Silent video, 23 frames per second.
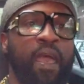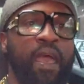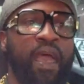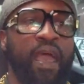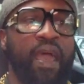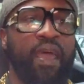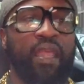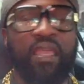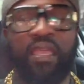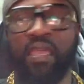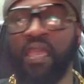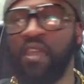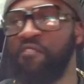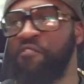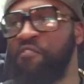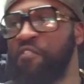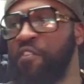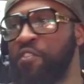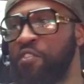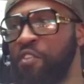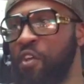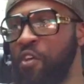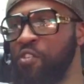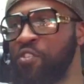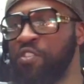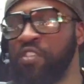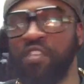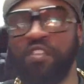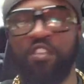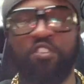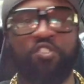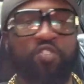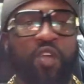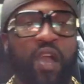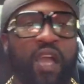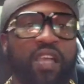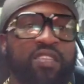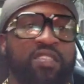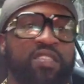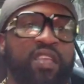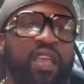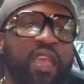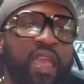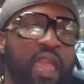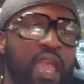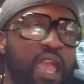And again, for those in the
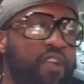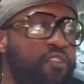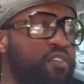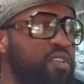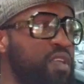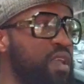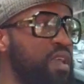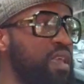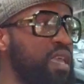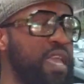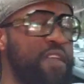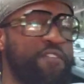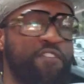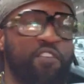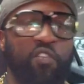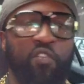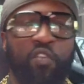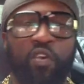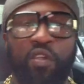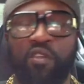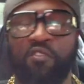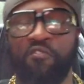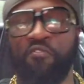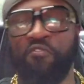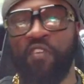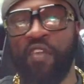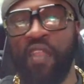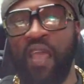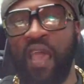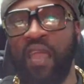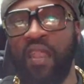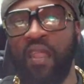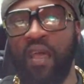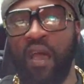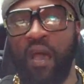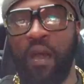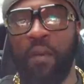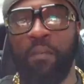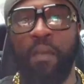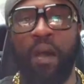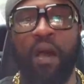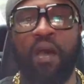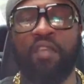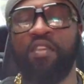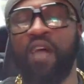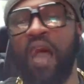tri-state area, if you're looking for that um,
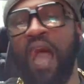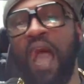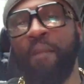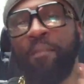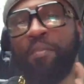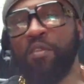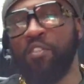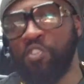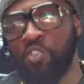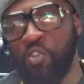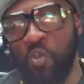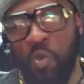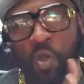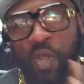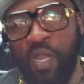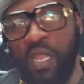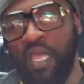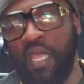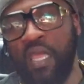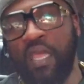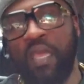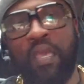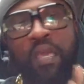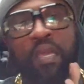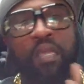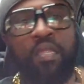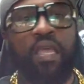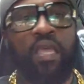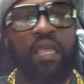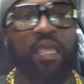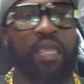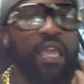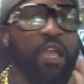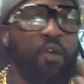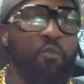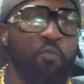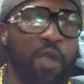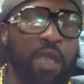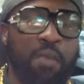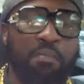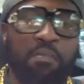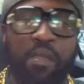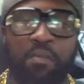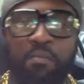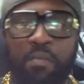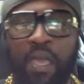other opportunity, then get
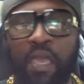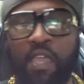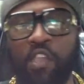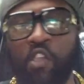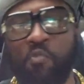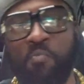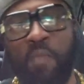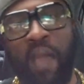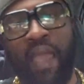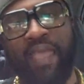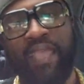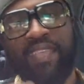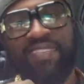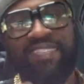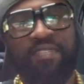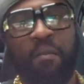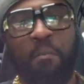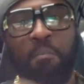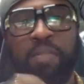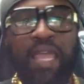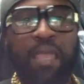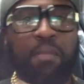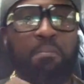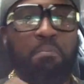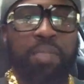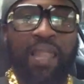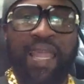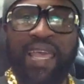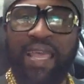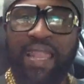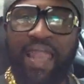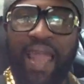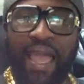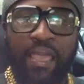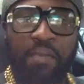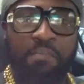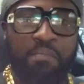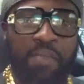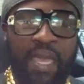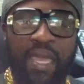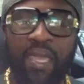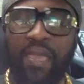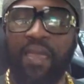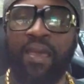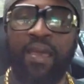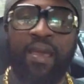with me, man. You might get some bling bling like
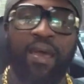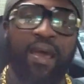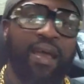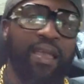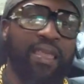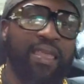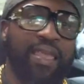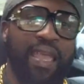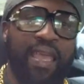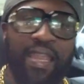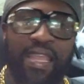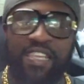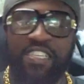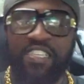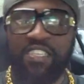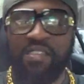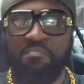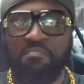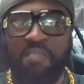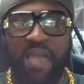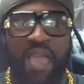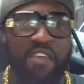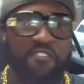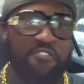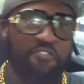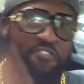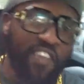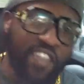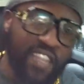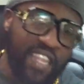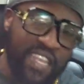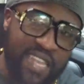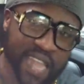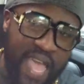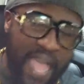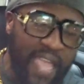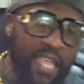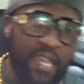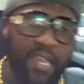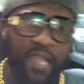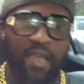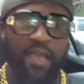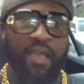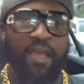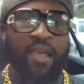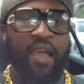me. Again, it's your man Philly Nate.
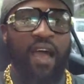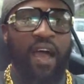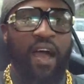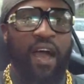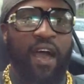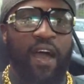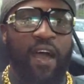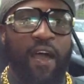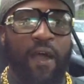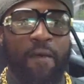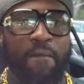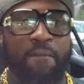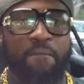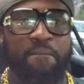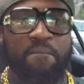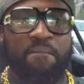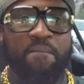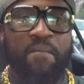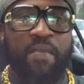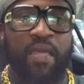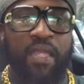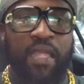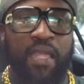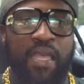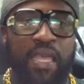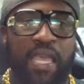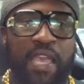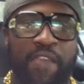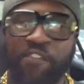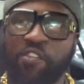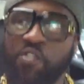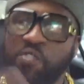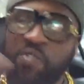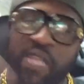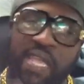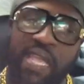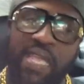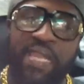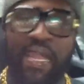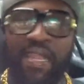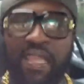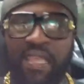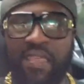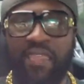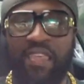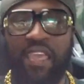Um, if you need
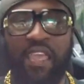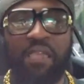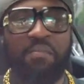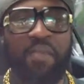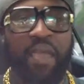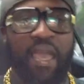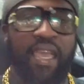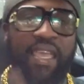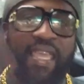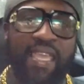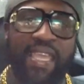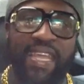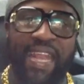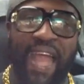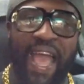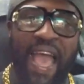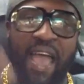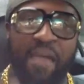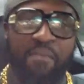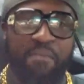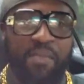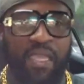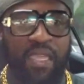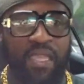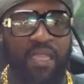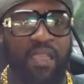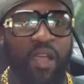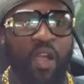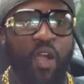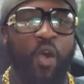anything, man, get at me.